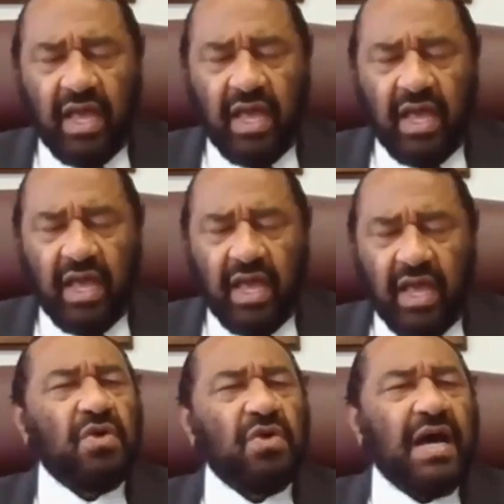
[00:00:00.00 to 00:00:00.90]
I have
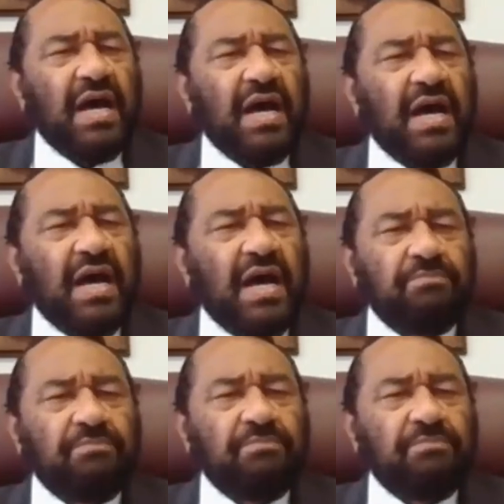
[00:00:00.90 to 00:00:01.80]
to
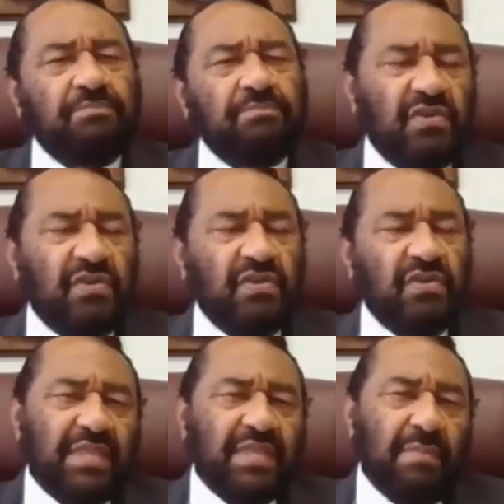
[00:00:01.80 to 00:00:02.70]
have some period of
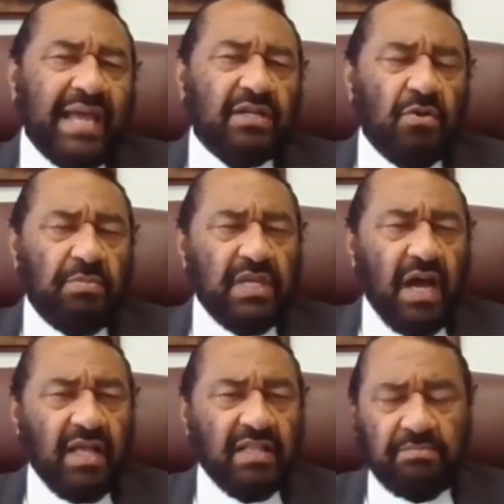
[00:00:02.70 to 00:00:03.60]
time that might go
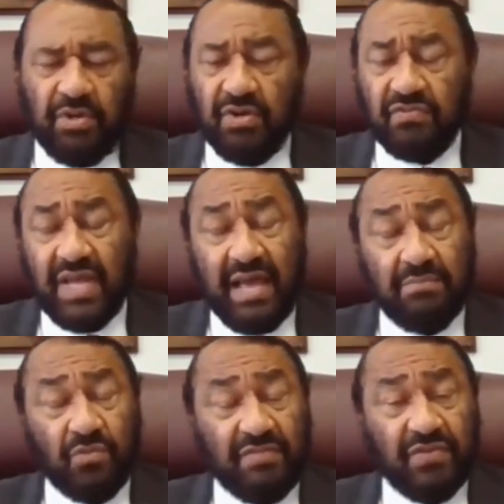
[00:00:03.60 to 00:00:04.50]
beyond the period of
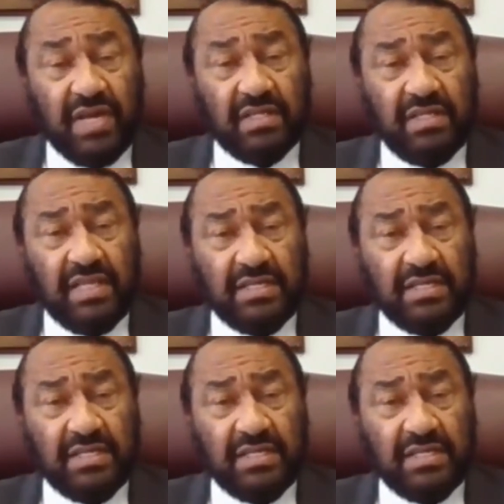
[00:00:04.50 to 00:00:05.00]
time, quite frankly,